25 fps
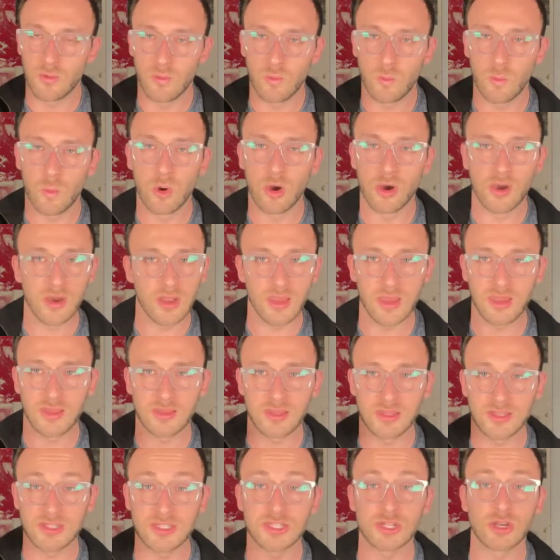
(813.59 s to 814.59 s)
worry
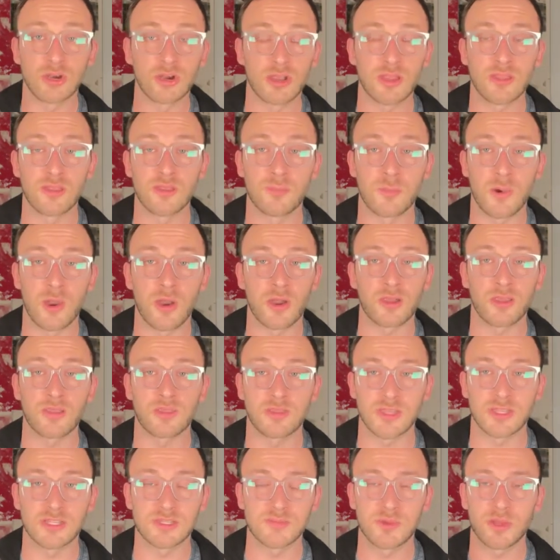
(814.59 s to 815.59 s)
and concern in the market
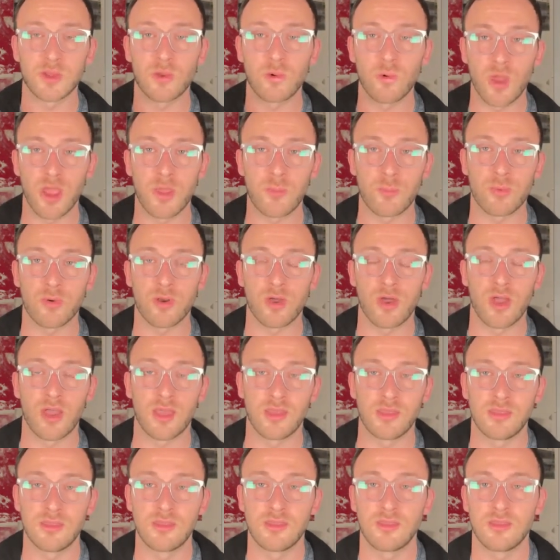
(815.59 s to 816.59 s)
that has been quite
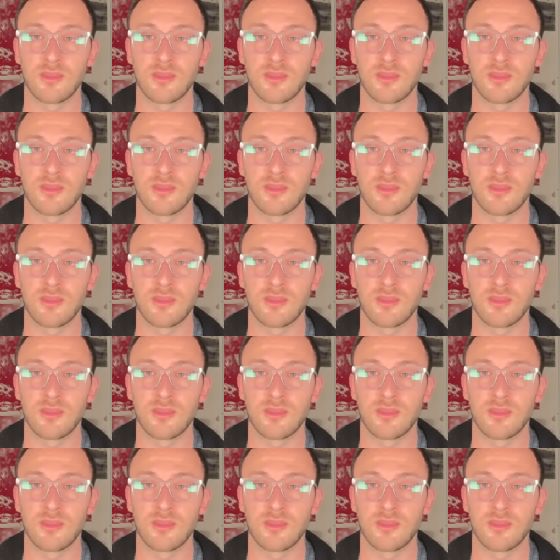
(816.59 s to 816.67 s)
broad.